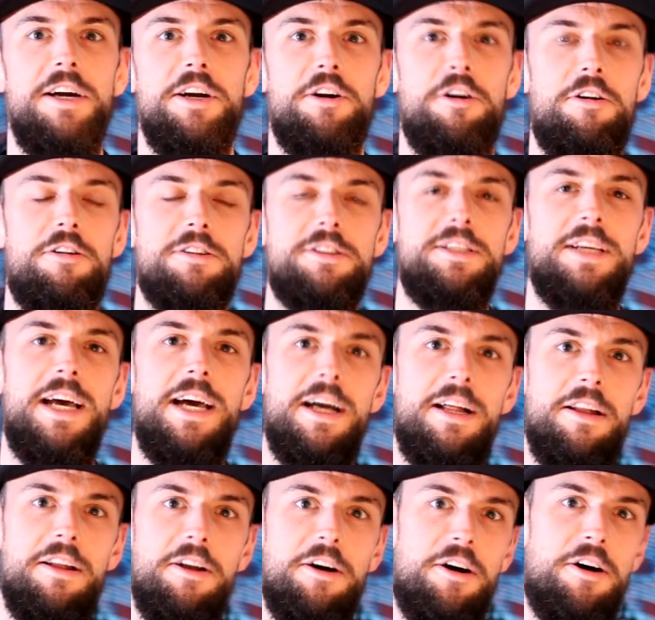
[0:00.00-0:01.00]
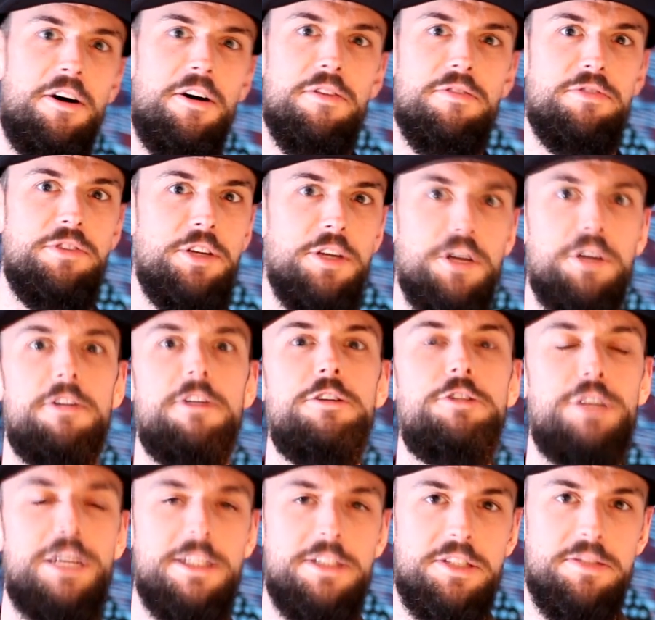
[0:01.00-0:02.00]
cocktail of
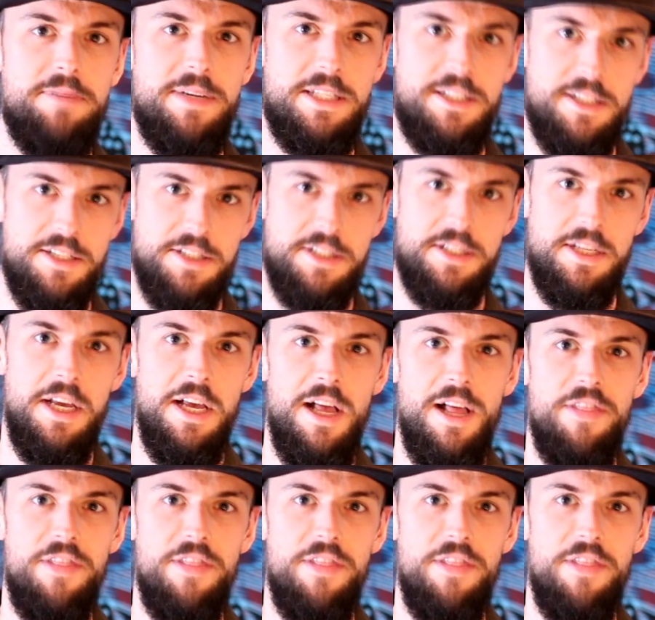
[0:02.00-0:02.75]
neurotransmitters